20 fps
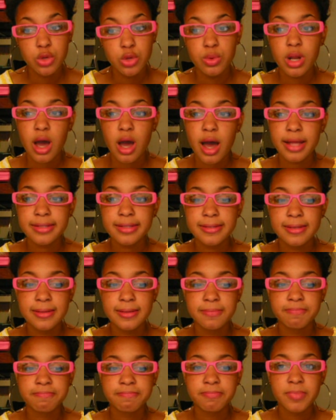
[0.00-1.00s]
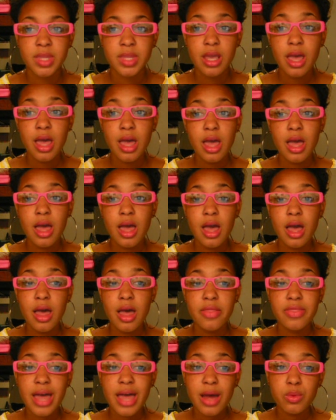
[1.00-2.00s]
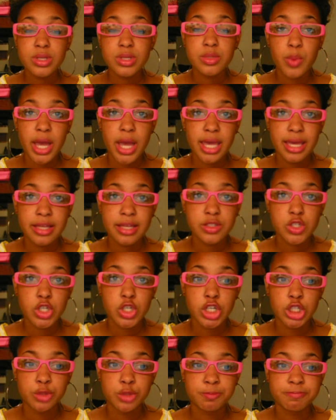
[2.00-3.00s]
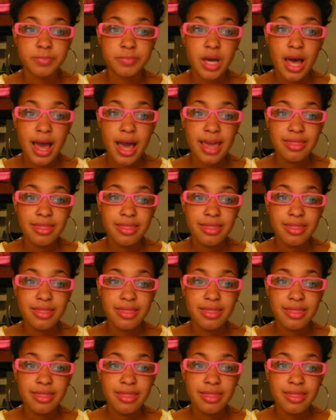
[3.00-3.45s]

do not. That was my answer.